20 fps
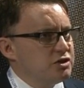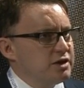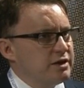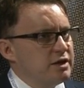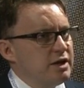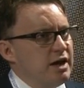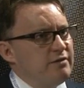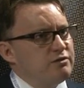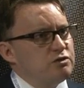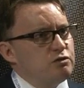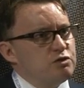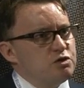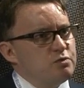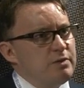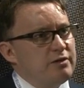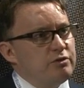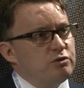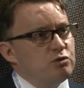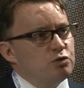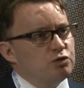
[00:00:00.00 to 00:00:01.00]
is that you have to
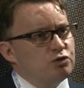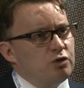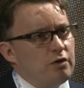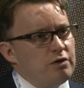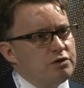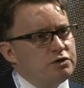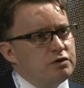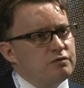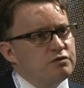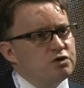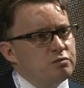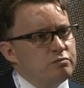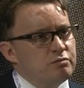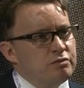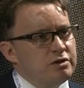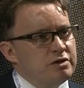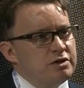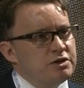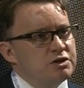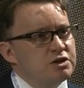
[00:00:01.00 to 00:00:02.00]
respect the authority of
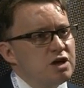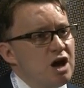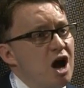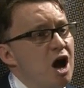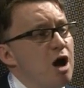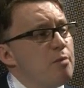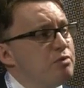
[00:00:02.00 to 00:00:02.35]
somebody's